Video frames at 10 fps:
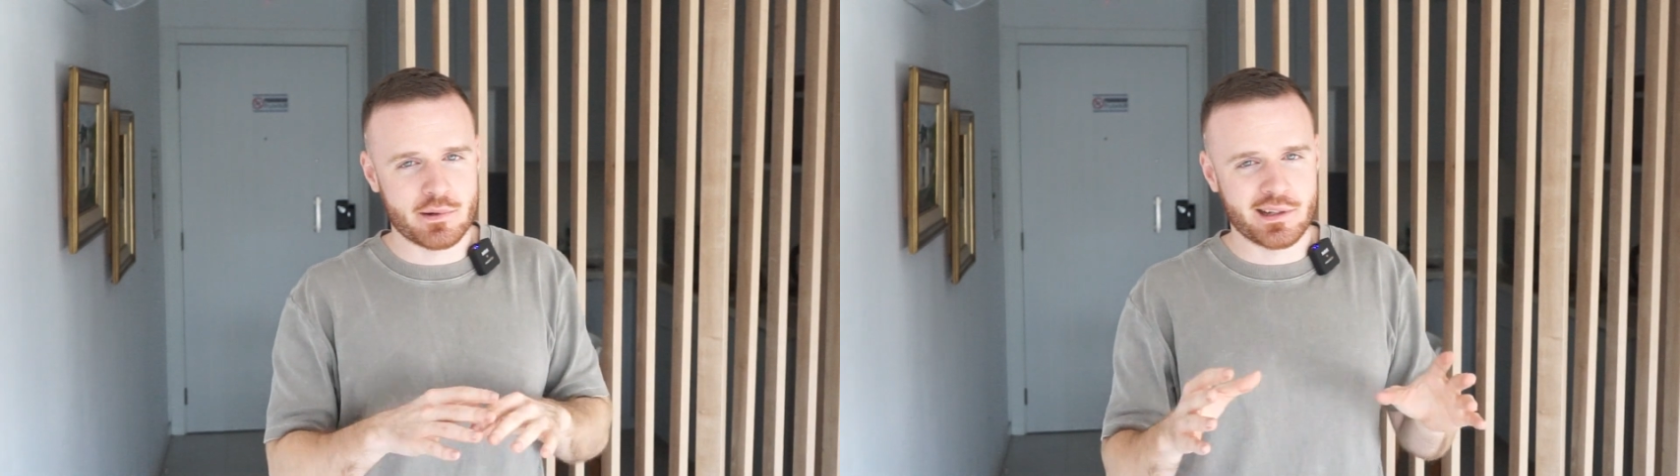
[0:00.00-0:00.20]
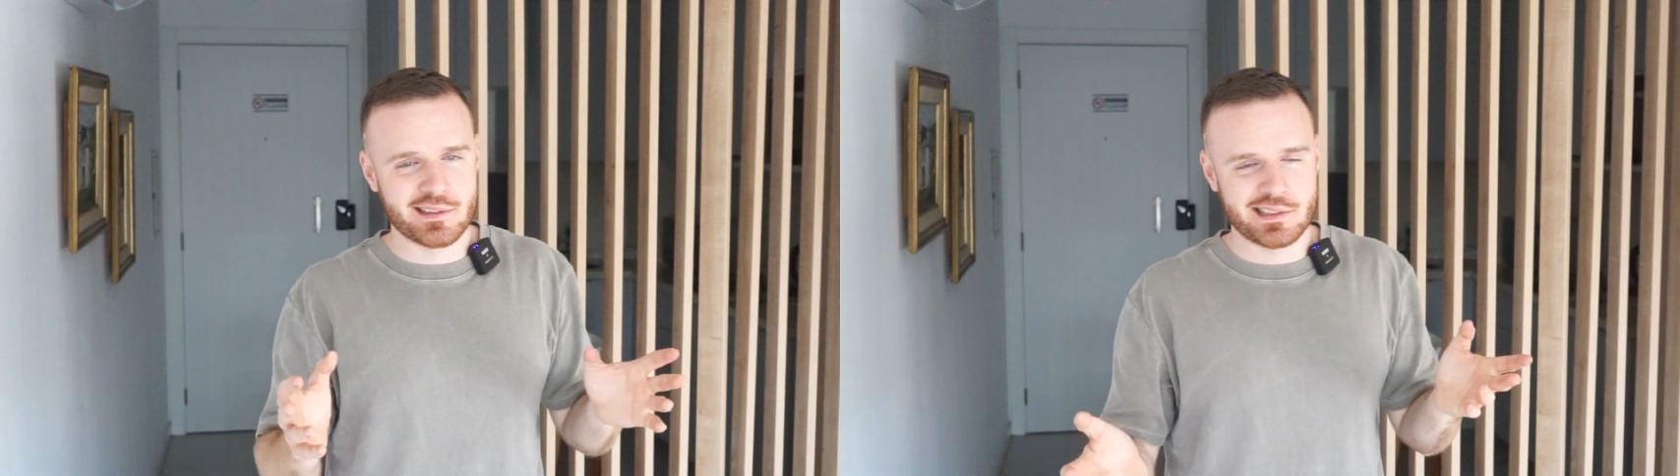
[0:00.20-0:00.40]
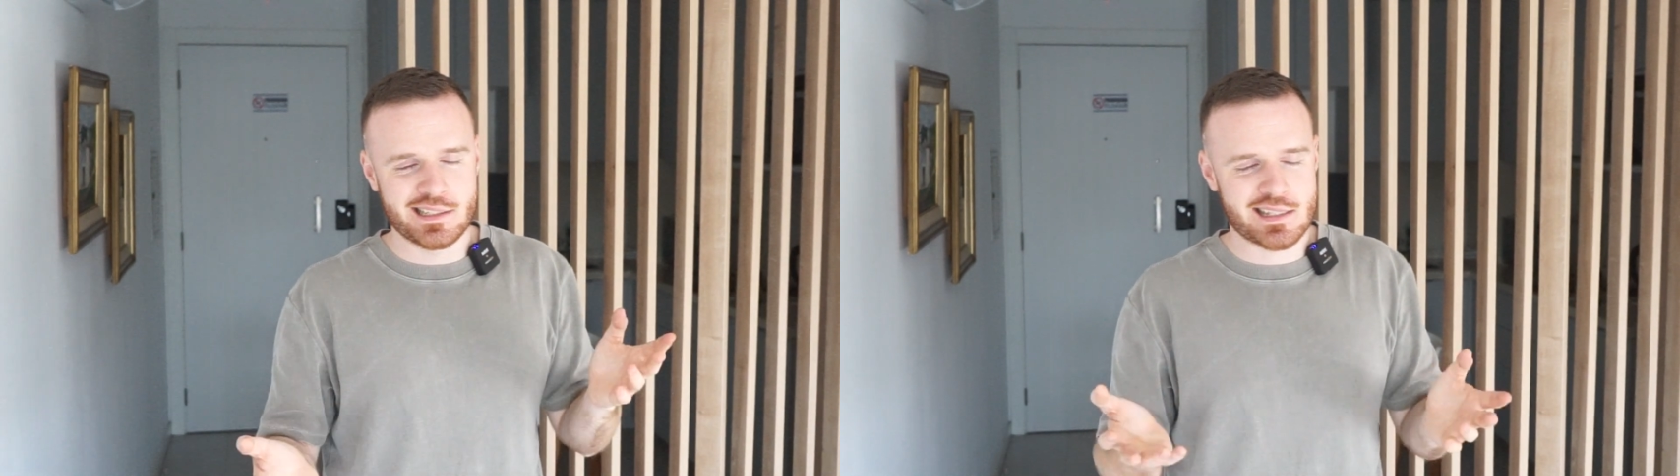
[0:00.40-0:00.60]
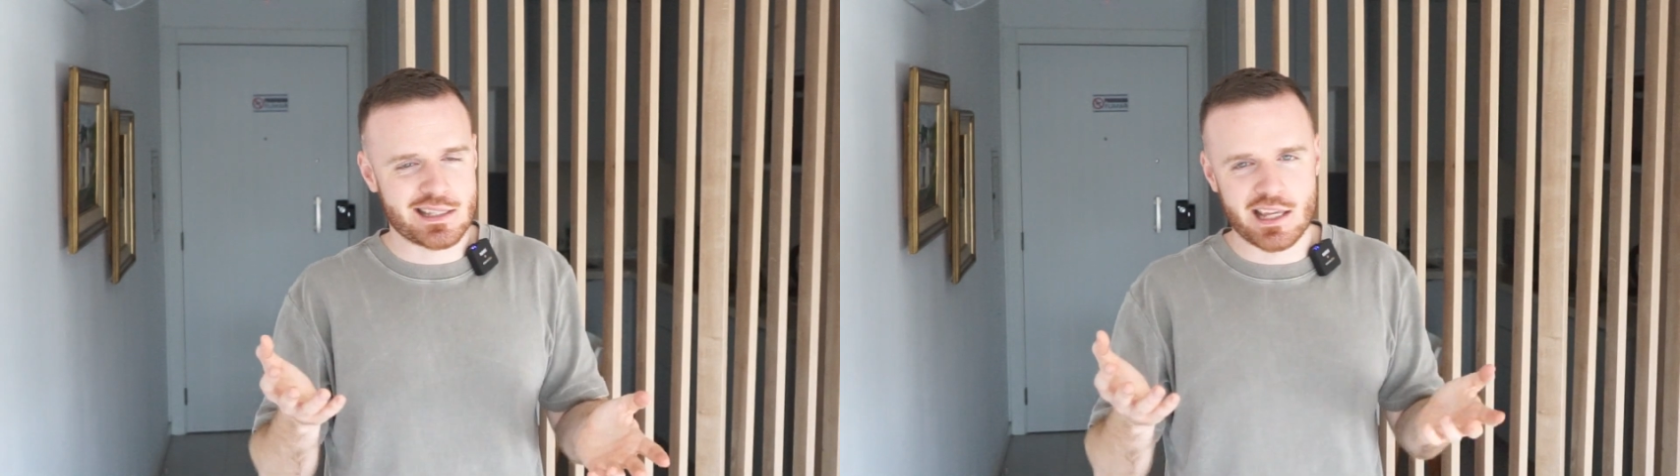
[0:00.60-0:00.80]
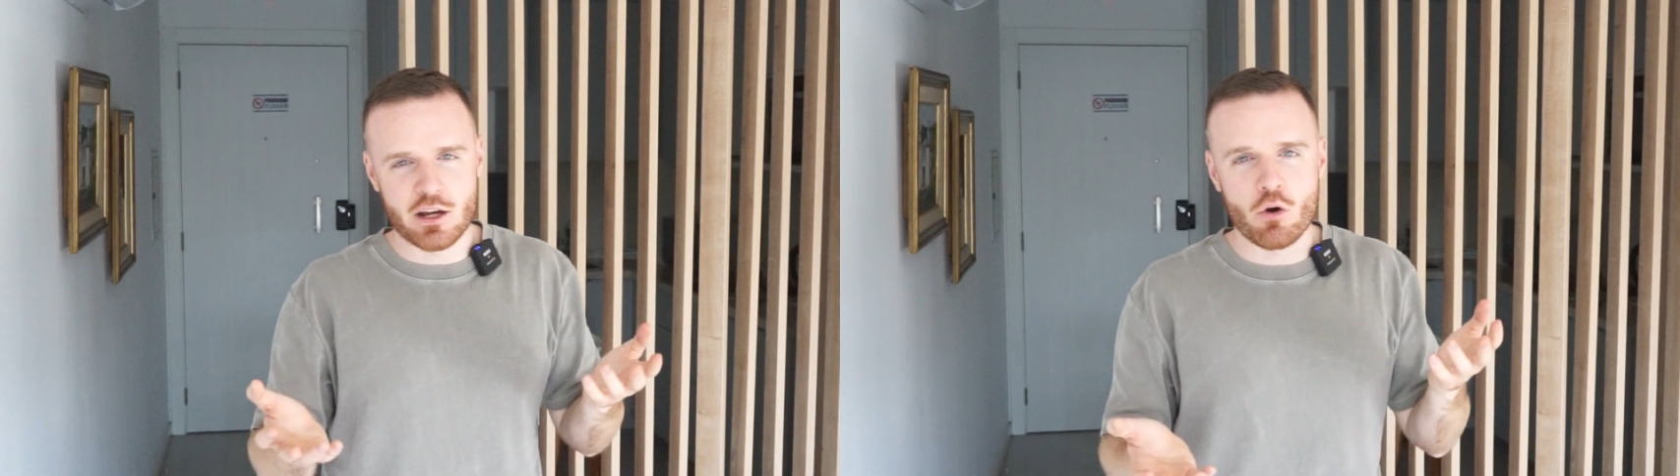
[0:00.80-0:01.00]
but
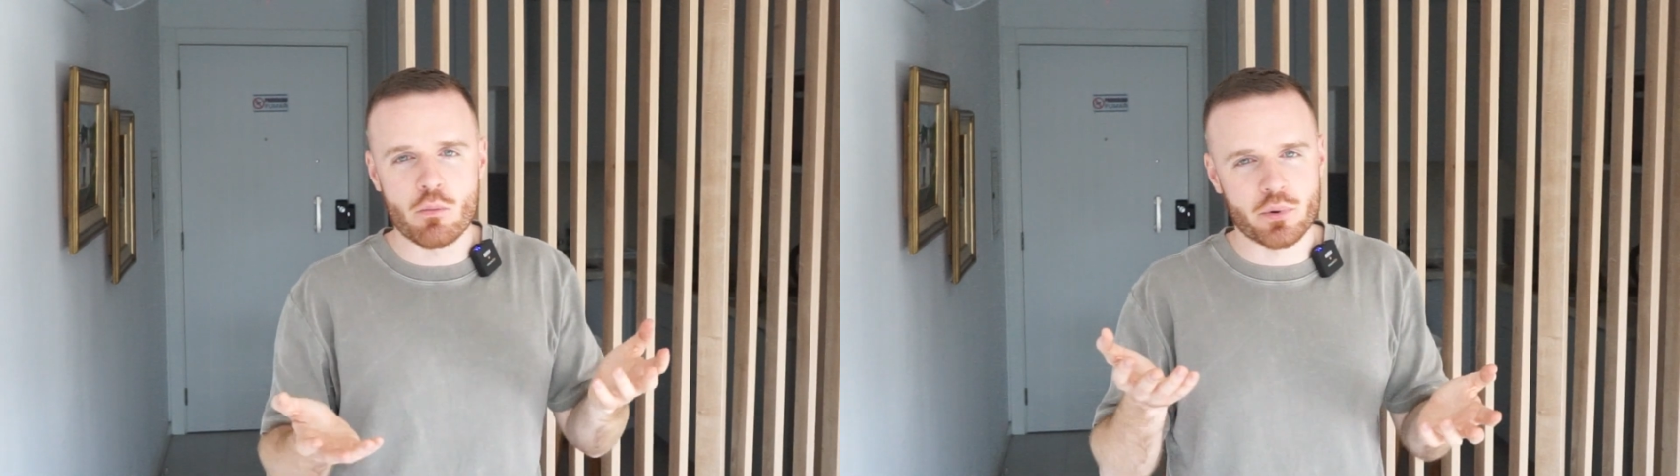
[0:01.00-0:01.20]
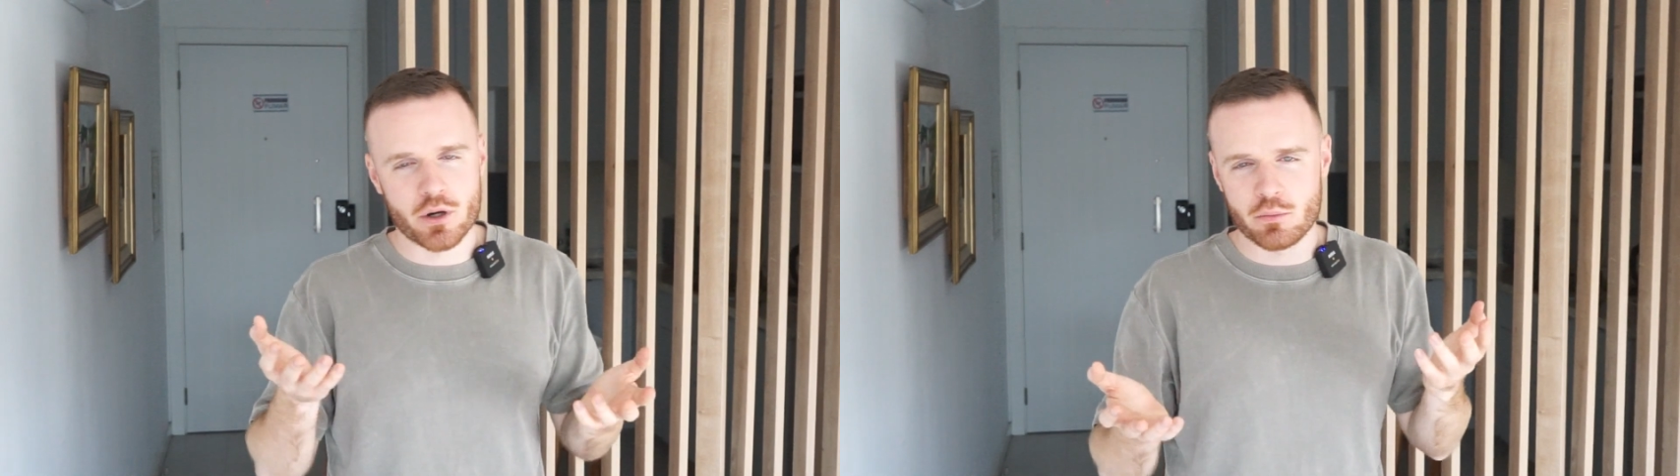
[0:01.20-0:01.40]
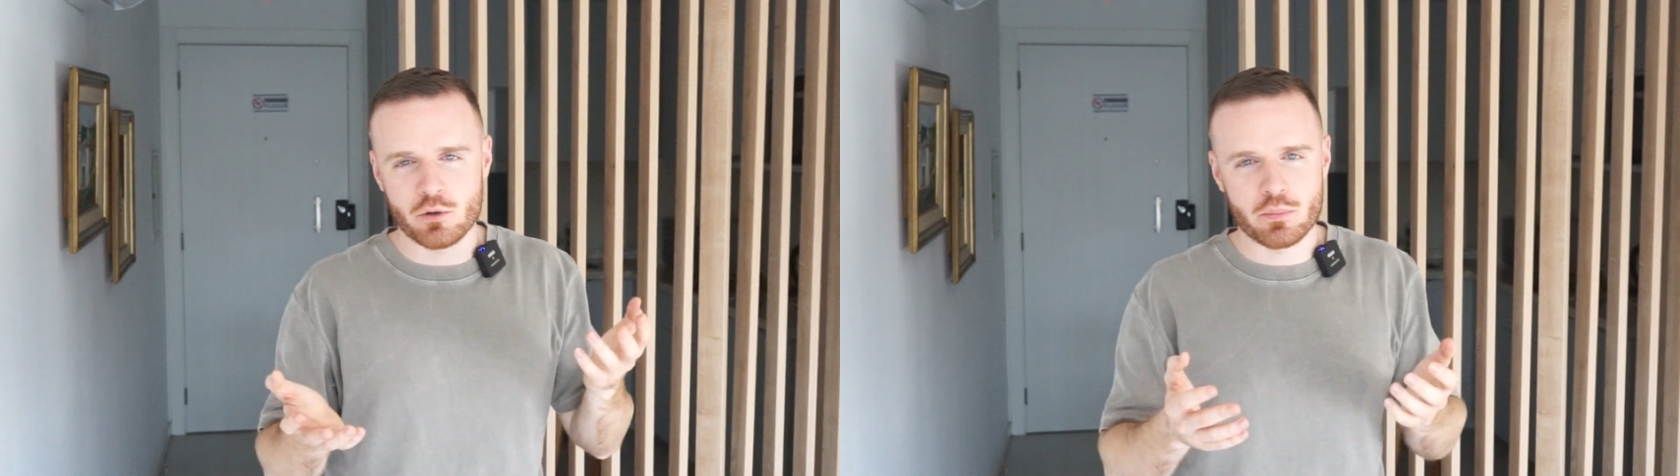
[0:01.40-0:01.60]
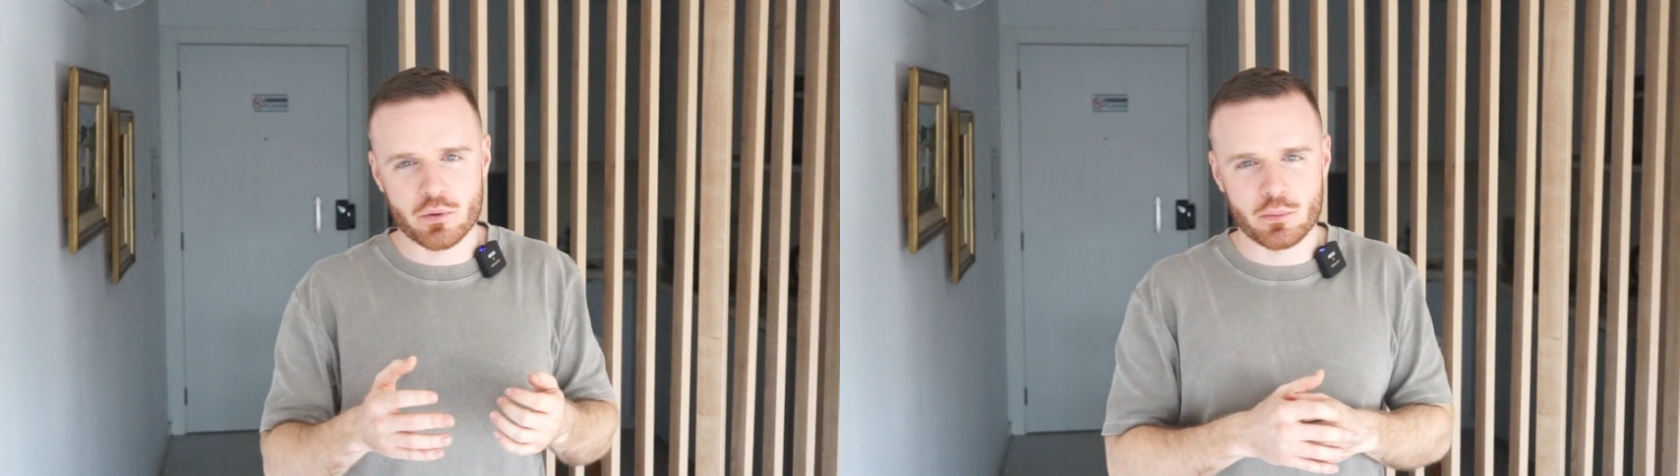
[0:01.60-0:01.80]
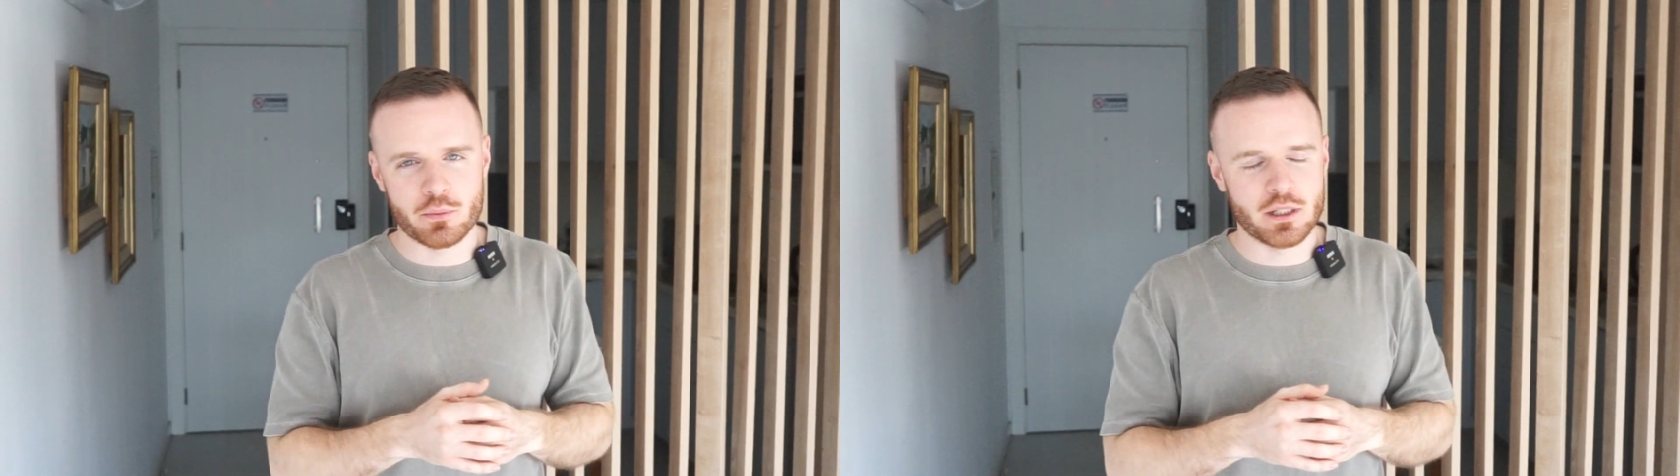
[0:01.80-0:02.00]
it's incomparable
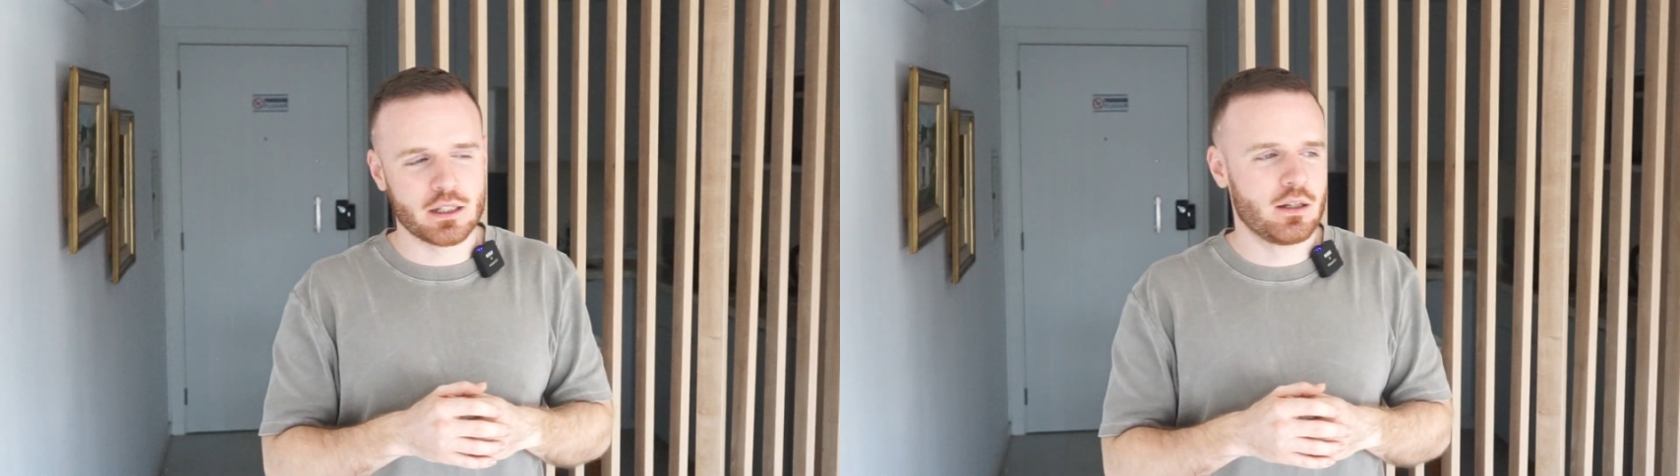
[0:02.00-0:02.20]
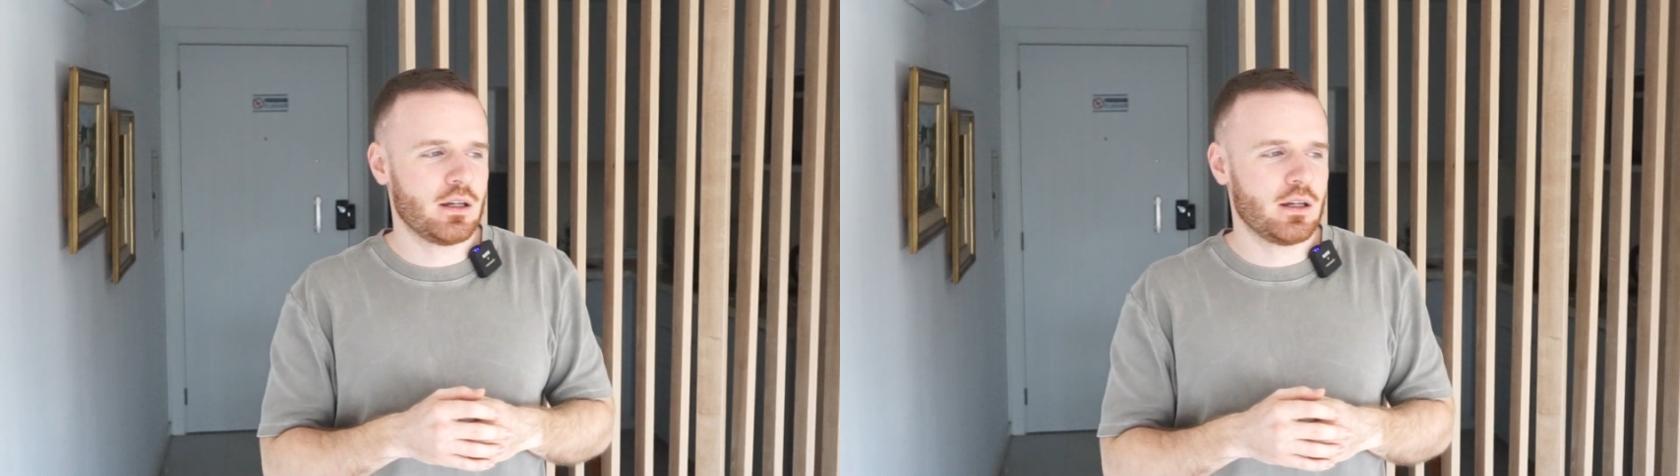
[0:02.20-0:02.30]
probably.